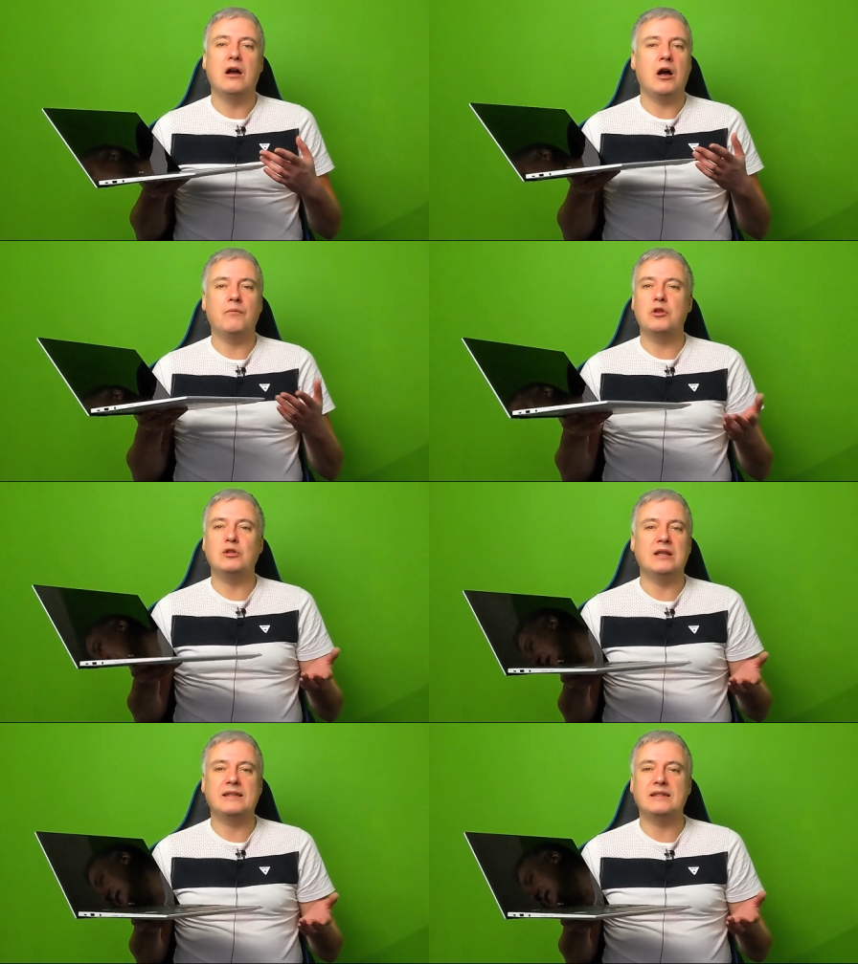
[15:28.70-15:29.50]
I'm
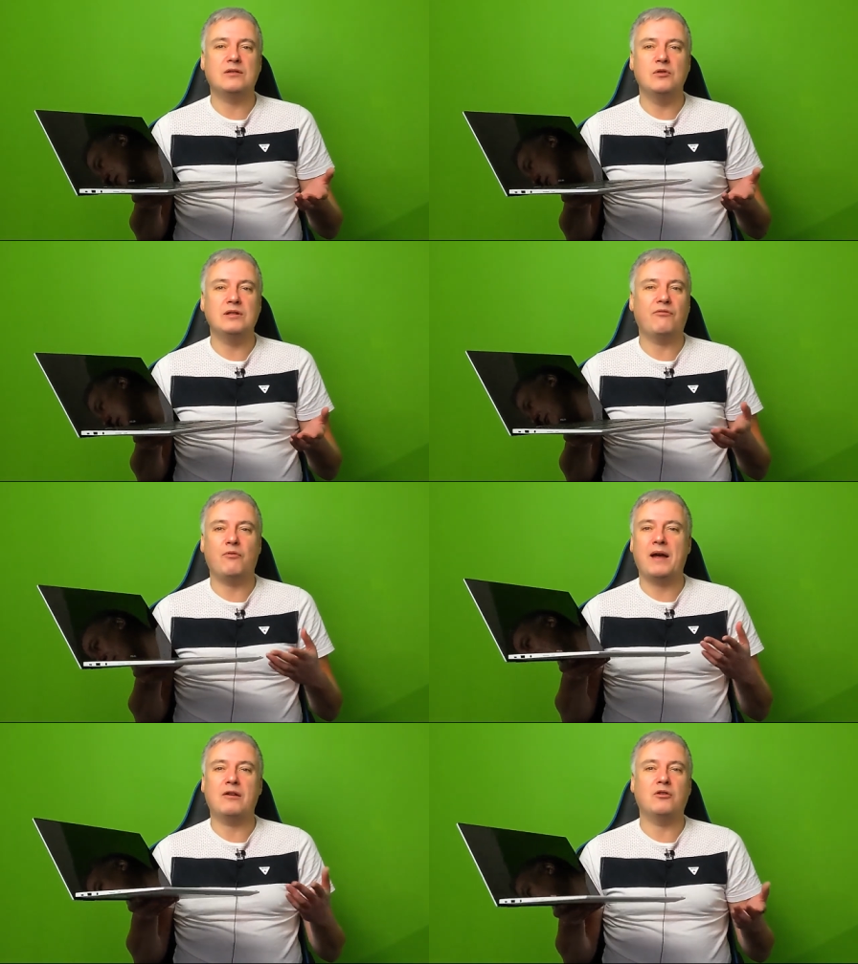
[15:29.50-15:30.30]
usually listening to music
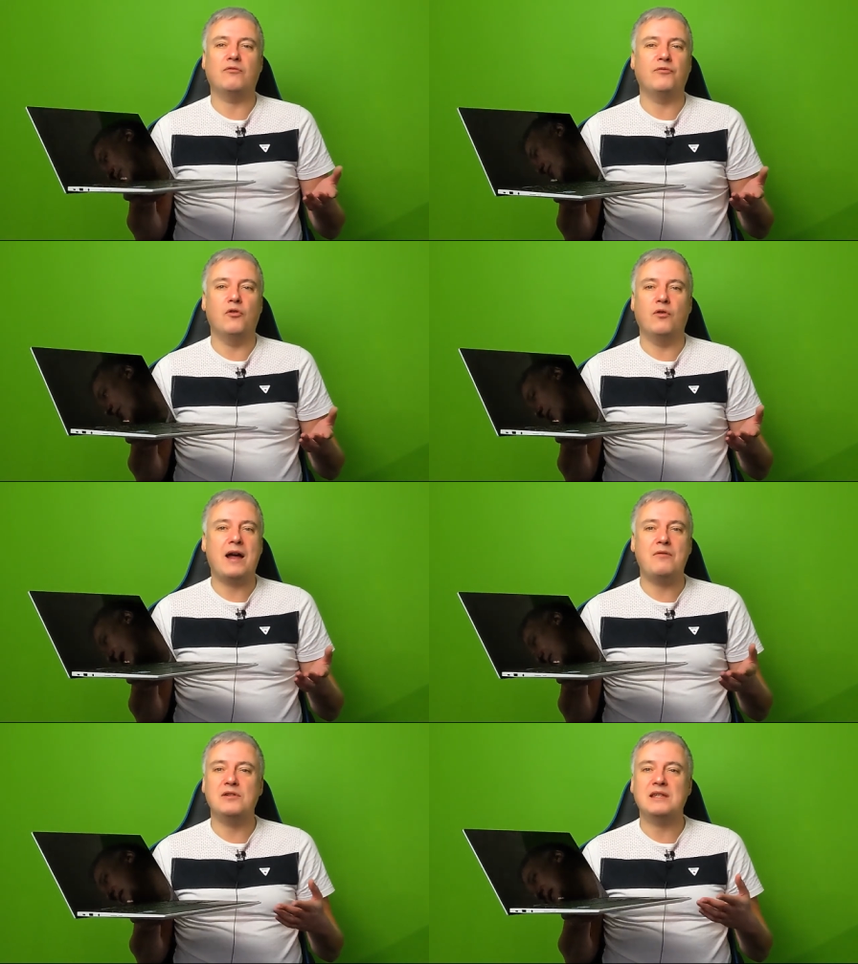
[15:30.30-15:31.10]
for about a good four
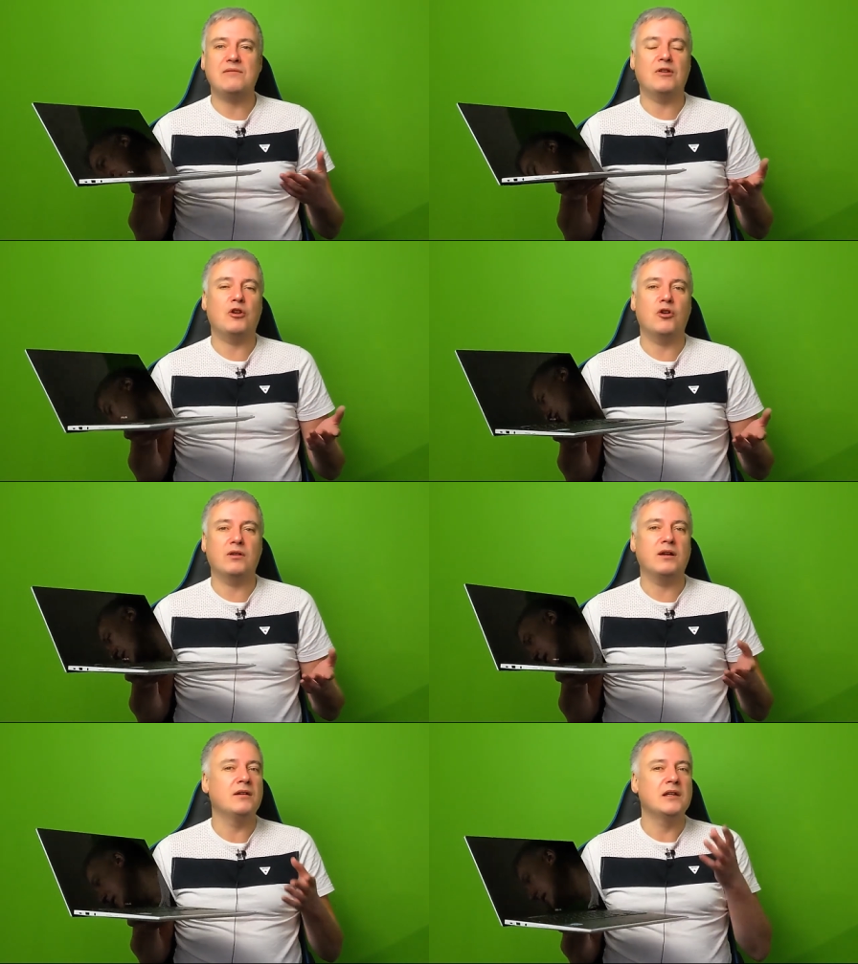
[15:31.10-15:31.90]
hours, even
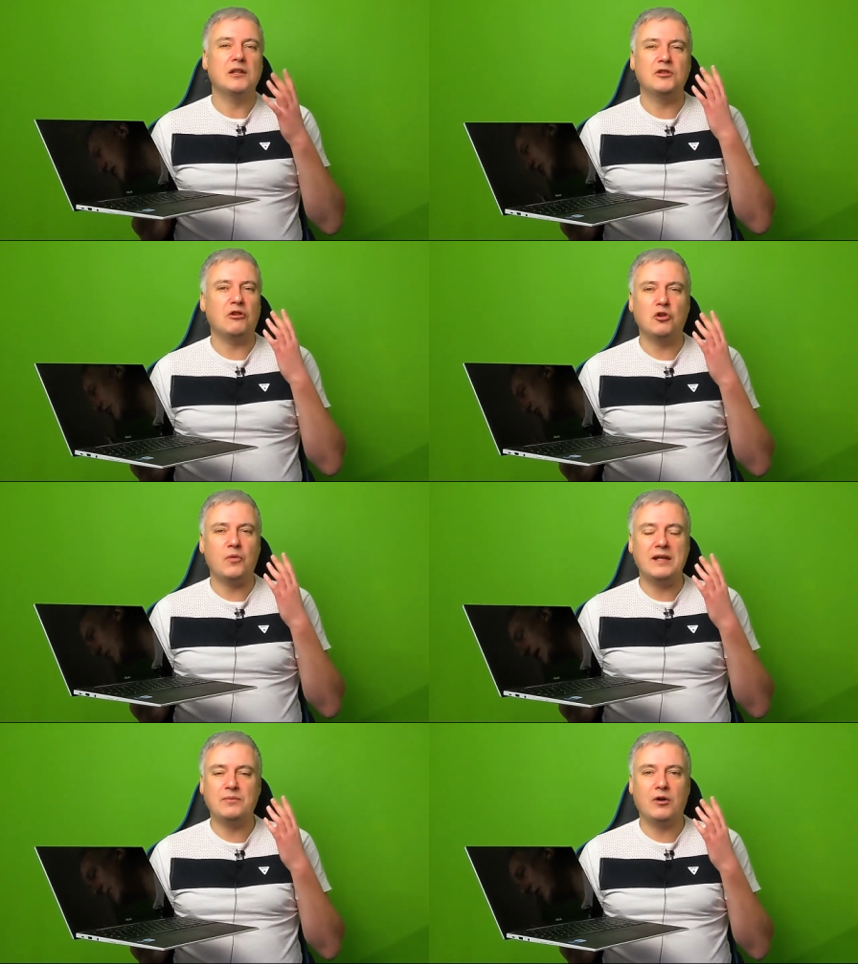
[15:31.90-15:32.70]
longer. So I'd
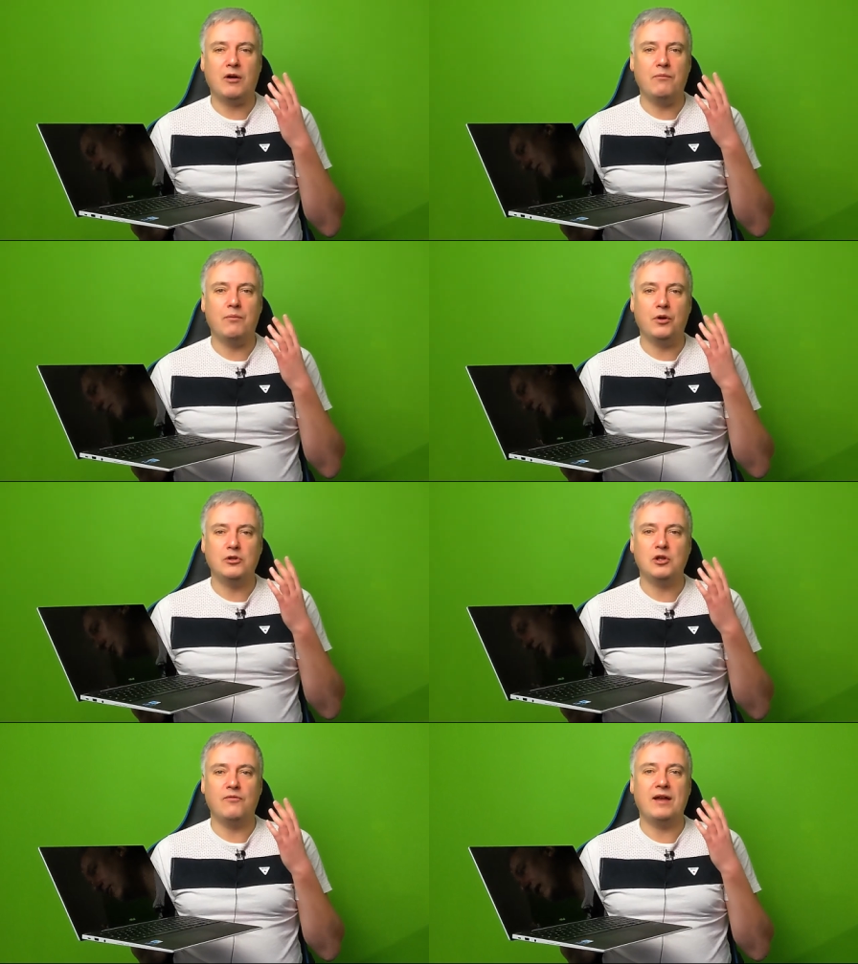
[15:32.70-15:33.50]
always put on
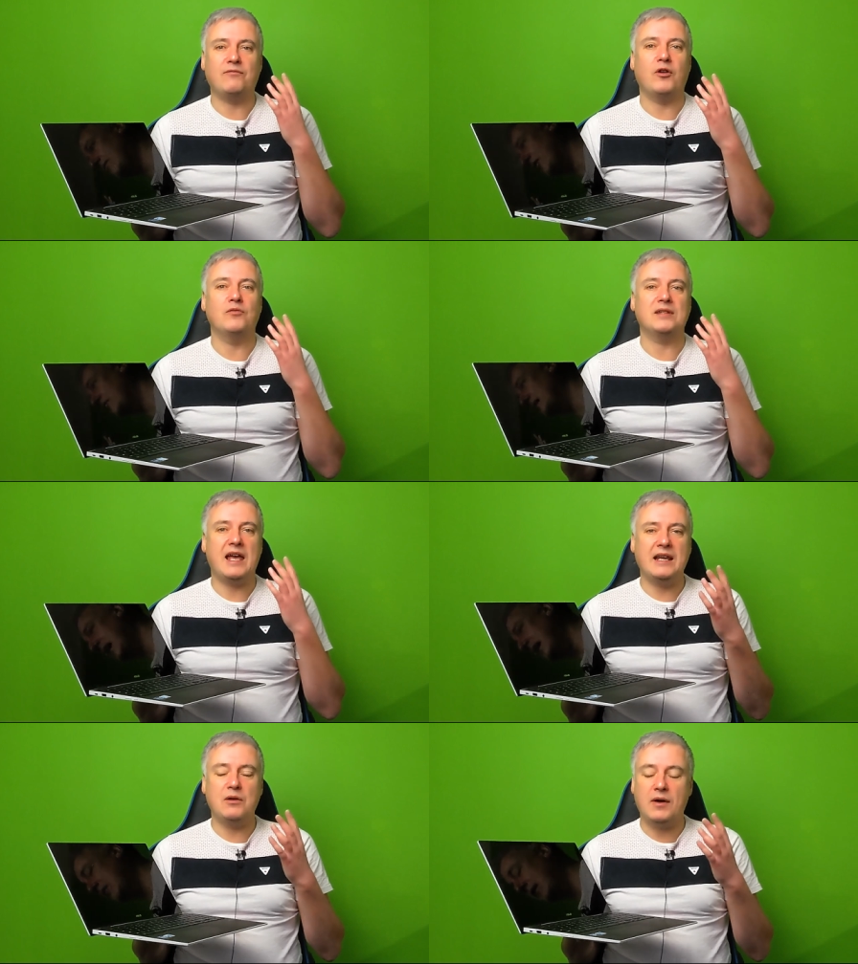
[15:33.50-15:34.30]
Bluetooth headphones
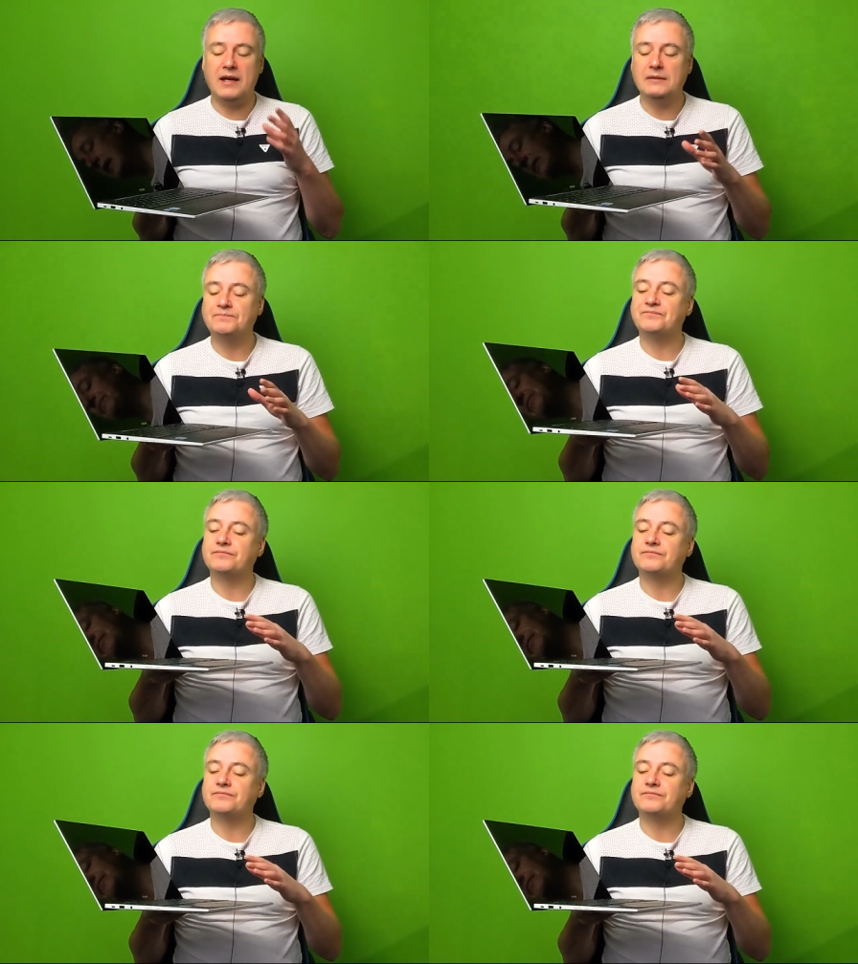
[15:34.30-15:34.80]
anyway.